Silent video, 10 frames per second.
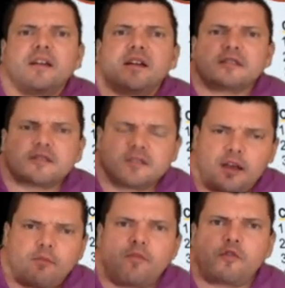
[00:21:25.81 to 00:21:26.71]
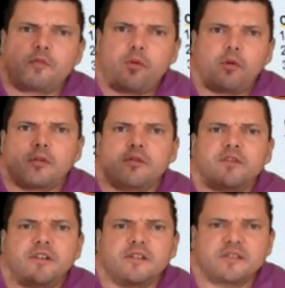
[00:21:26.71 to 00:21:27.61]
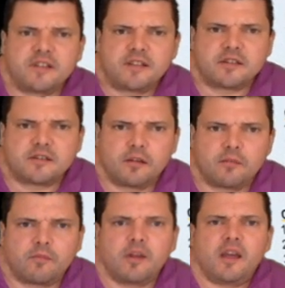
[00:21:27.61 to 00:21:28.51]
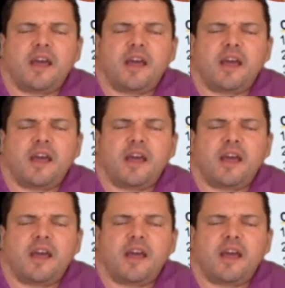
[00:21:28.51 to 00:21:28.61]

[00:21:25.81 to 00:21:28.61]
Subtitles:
Some of the portal venous system